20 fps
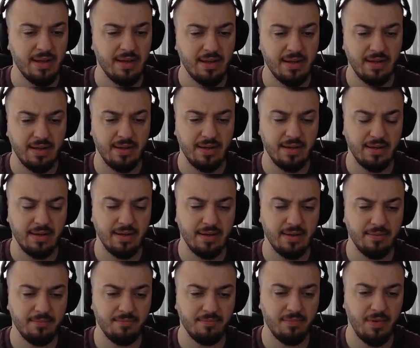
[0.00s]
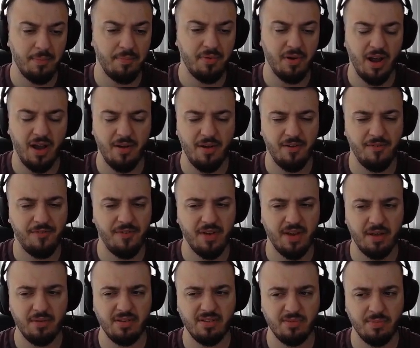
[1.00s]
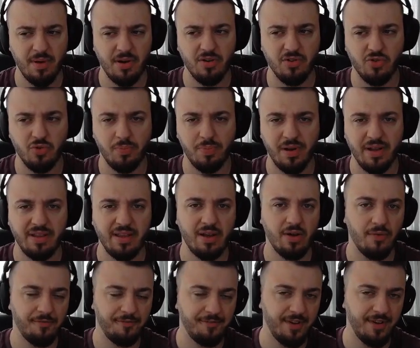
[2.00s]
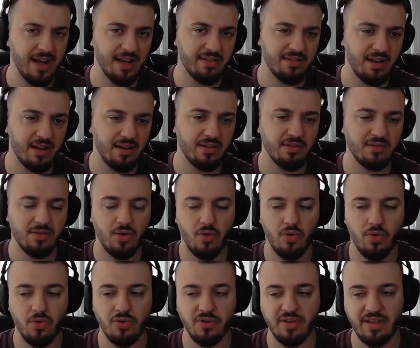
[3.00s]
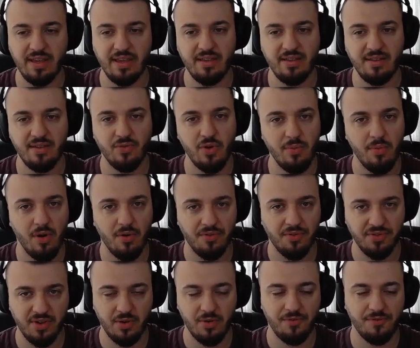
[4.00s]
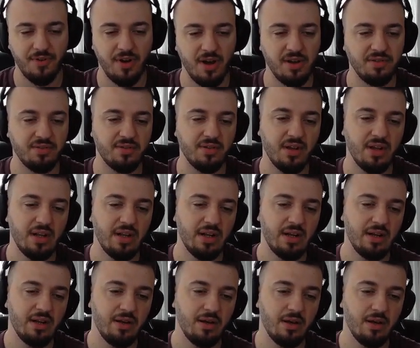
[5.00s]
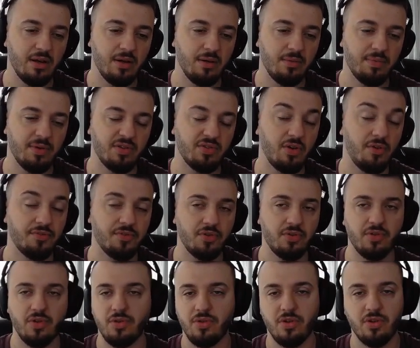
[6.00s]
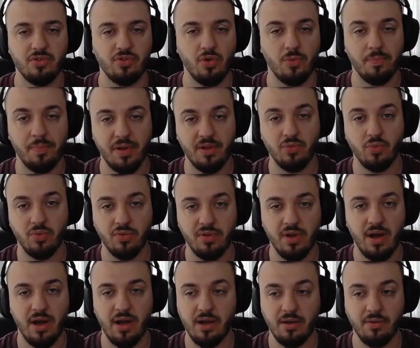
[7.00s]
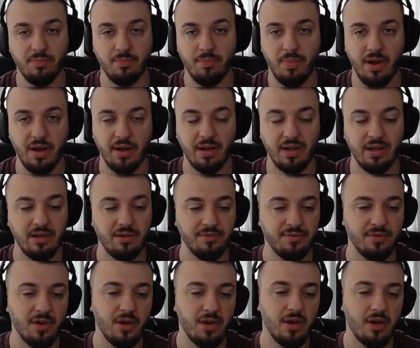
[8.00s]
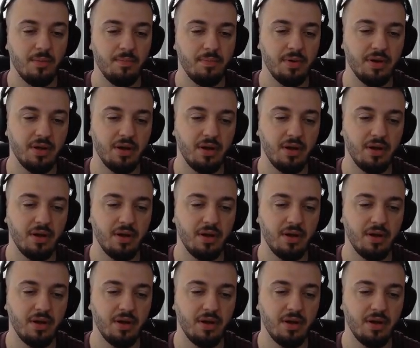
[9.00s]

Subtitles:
I think it's better to play the Conflag talent or the Grimoire of Sacrifice, because often or not your pet will die by cleave. But